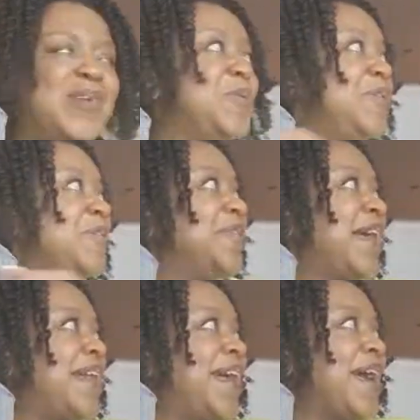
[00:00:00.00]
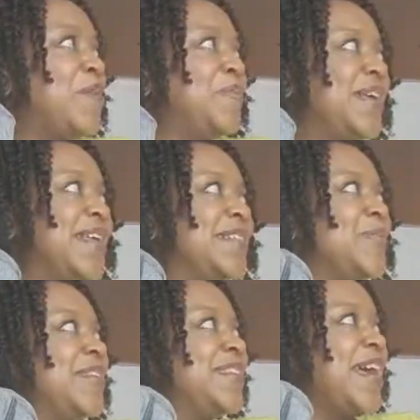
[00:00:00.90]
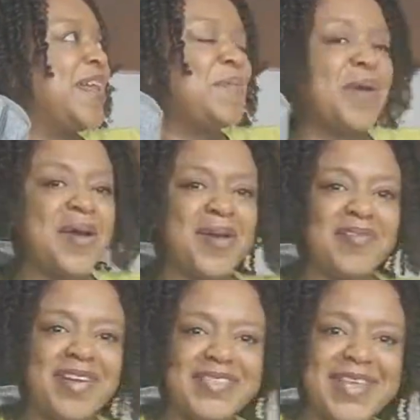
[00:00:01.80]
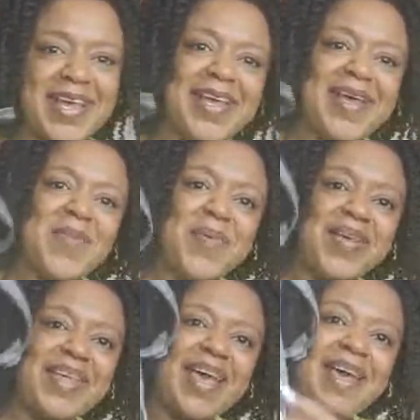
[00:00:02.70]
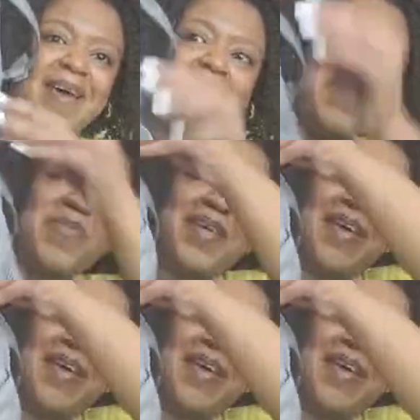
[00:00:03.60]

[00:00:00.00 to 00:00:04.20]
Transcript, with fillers: Who knew that, like, I'd be getting so excited about a rucksack? But yeah, um,